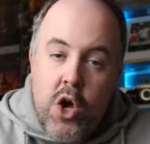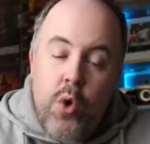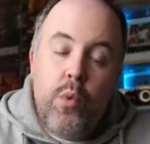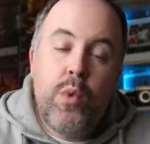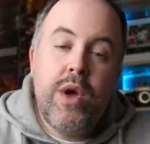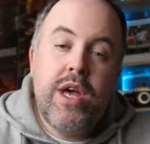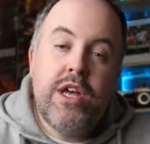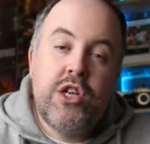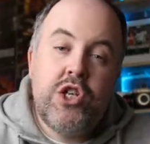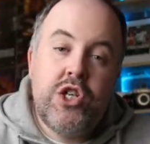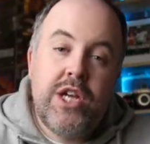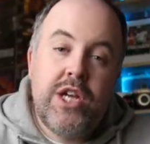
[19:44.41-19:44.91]

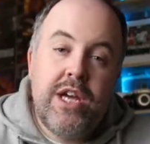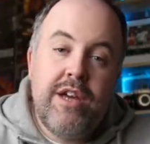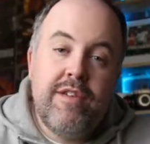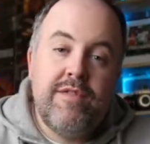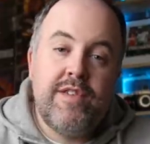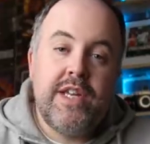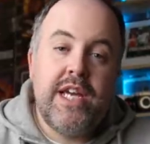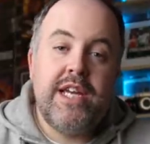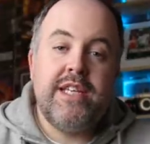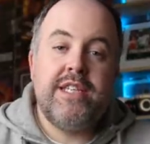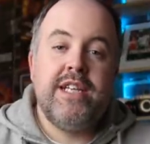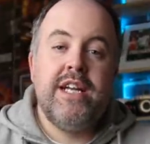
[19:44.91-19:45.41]
We
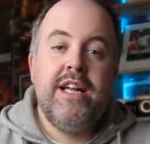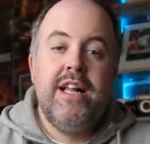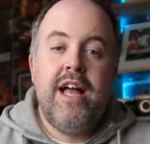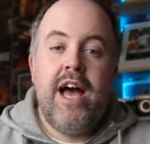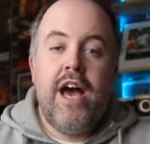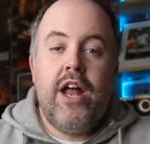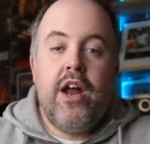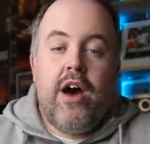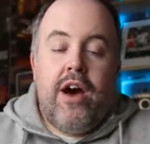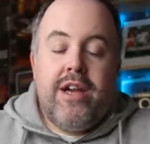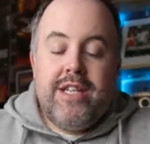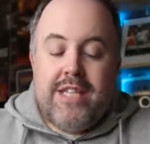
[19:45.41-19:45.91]
achieved it,
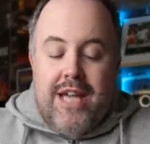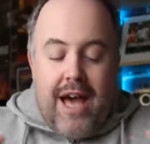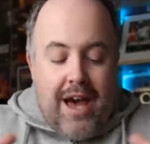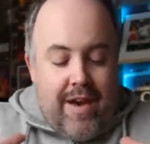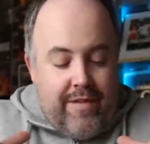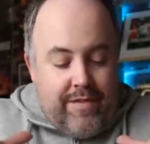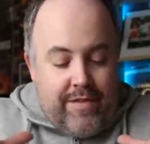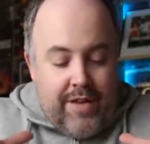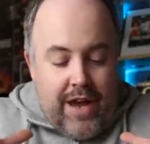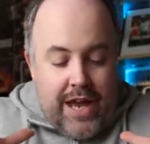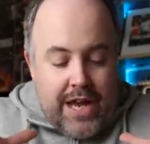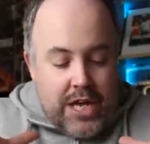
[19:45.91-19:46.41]
and I
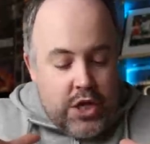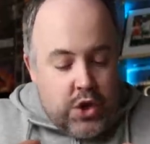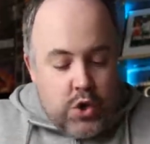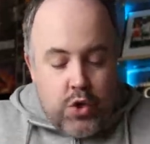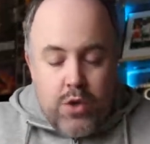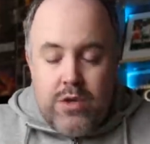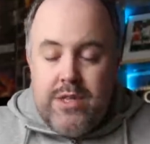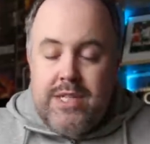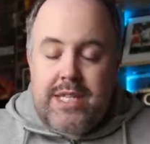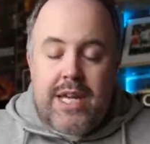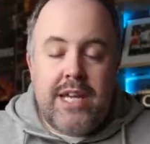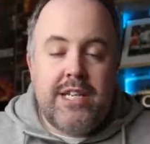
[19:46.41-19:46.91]
have a
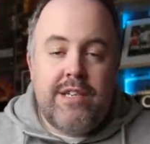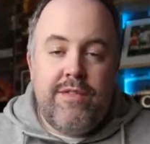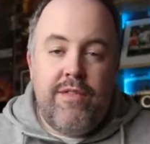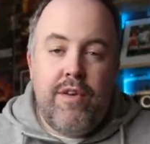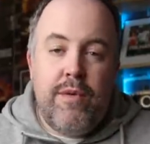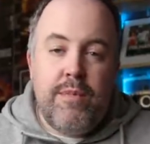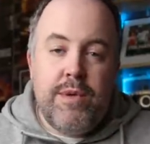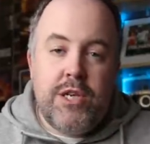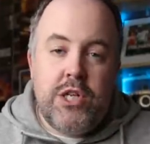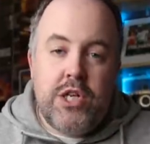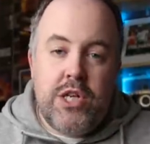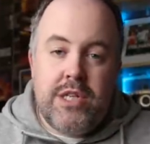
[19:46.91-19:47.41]
good set of
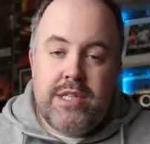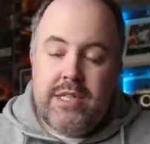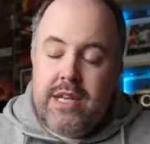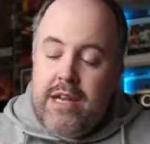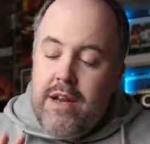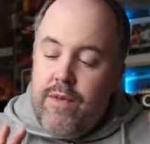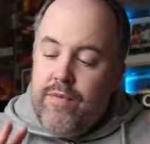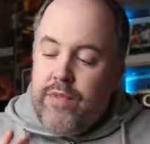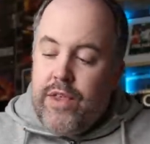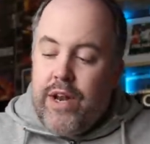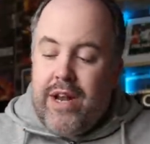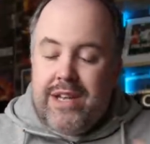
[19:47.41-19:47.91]
images
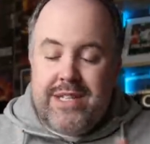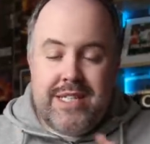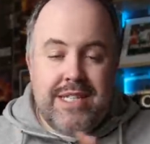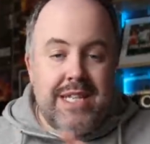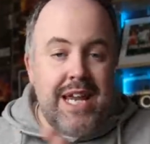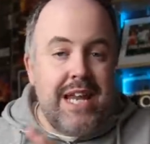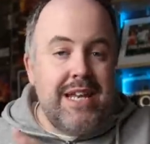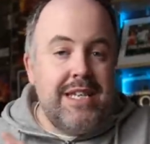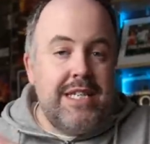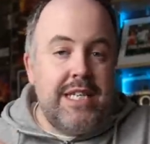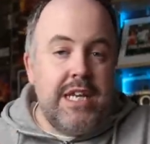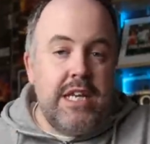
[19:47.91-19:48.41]
that I
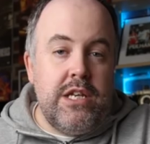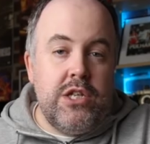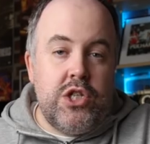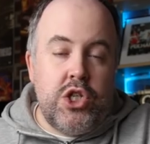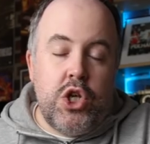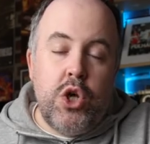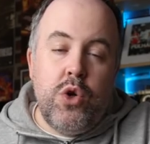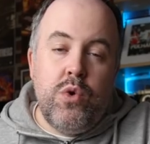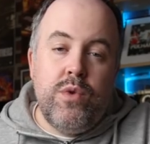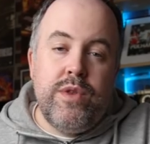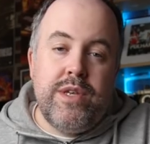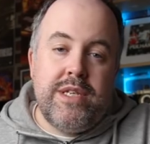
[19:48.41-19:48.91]
sent in
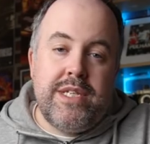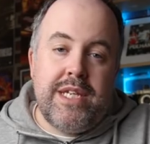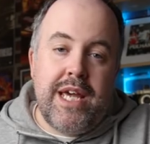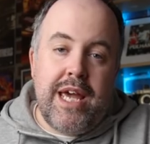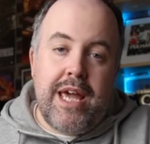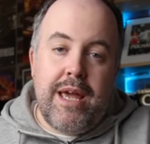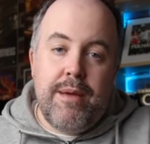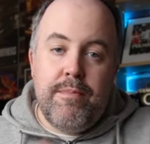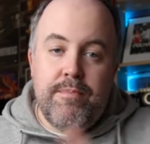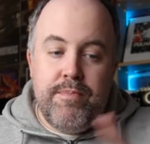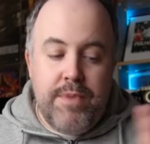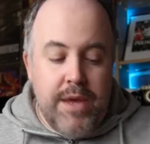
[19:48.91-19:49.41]
to the
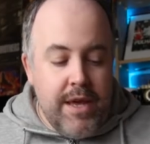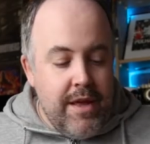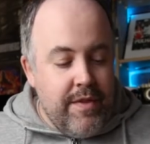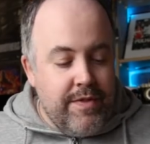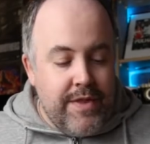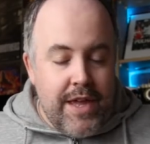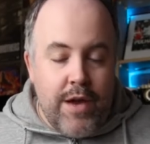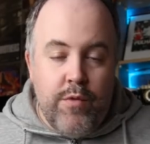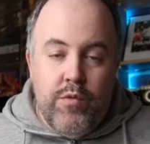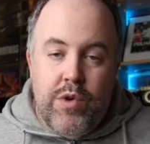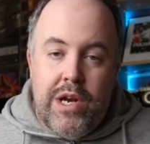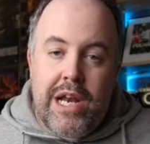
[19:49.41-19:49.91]
team.
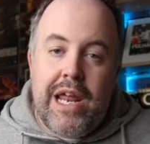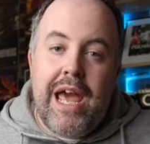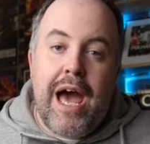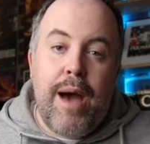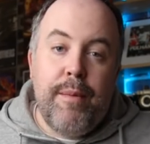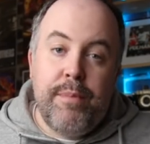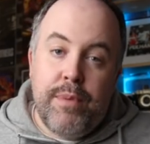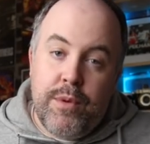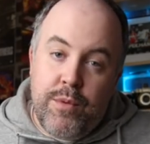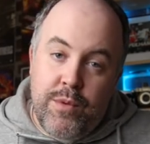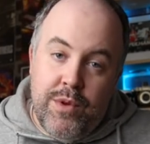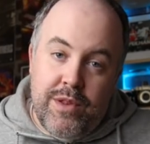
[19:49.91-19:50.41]
They're really
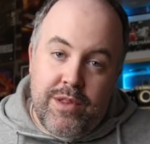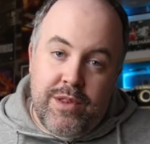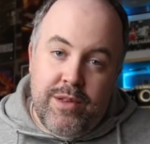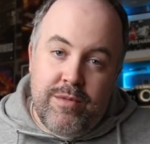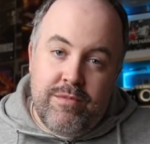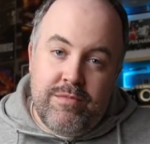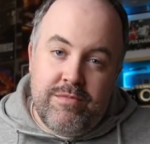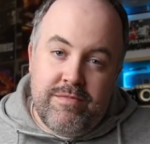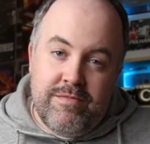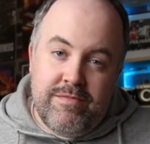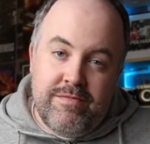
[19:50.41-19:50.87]
happy with them.